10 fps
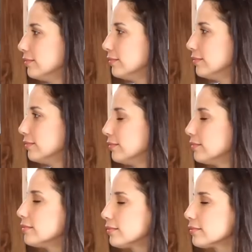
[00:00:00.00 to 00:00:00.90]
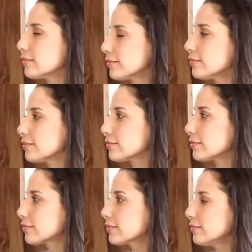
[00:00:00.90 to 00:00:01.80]

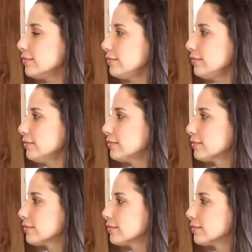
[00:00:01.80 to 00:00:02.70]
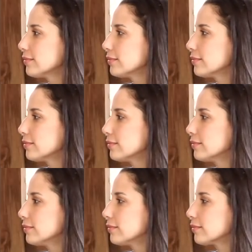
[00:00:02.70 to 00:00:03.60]

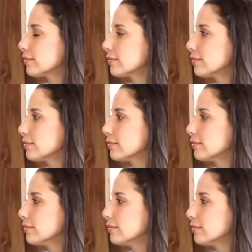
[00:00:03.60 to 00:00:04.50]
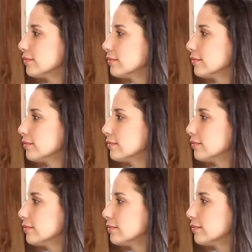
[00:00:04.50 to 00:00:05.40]

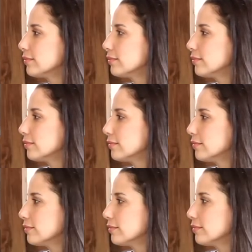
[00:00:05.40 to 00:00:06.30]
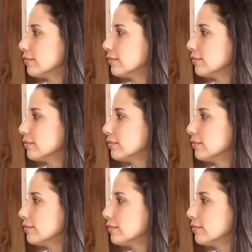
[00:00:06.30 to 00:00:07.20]

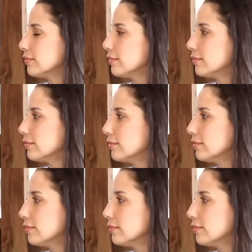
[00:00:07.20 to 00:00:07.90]
(silent)